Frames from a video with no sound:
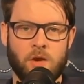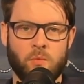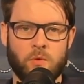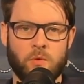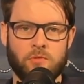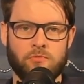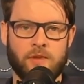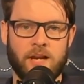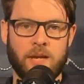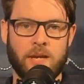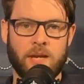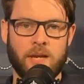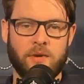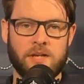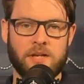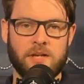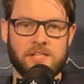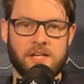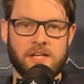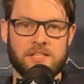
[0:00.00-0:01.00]
we'd really
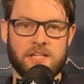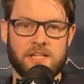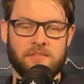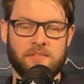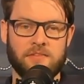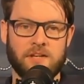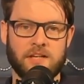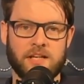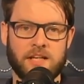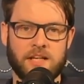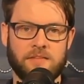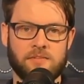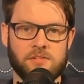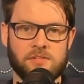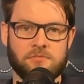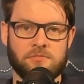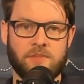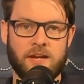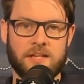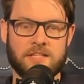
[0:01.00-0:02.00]
appreciate it if you could leave
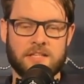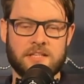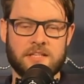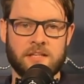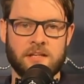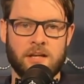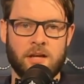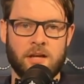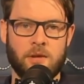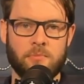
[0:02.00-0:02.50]
us a rating.